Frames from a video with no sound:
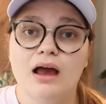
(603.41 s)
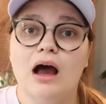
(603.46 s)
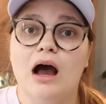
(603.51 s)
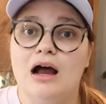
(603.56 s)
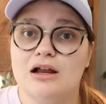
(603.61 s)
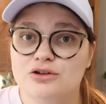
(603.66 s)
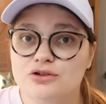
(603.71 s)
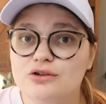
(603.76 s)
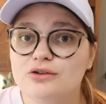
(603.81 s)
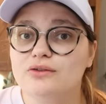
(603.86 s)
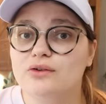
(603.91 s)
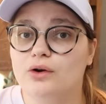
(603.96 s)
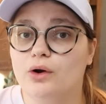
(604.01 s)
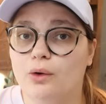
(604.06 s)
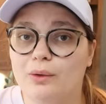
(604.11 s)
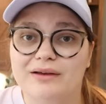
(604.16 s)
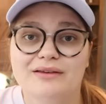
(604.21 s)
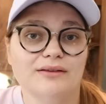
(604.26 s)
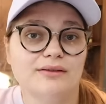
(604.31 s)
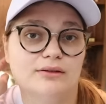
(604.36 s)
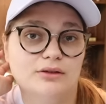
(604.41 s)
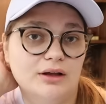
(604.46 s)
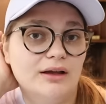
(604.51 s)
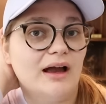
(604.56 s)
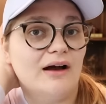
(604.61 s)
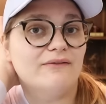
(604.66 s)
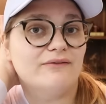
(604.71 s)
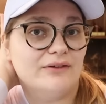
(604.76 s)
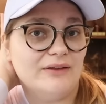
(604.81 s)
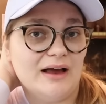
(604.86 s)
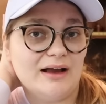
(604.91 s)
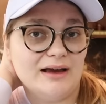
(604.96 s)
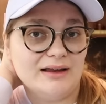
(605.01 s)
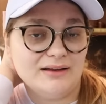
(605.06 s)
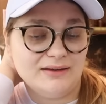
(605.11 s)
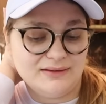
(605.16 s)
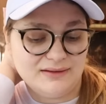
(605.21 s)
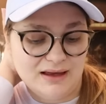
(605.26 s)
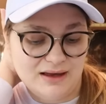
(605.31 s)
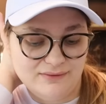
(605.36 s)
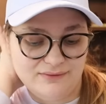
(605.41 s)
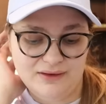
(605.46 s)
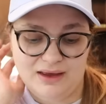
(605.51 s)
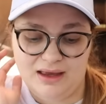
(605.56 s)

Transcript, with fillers: hunters are always on the lookout for that kind of stuff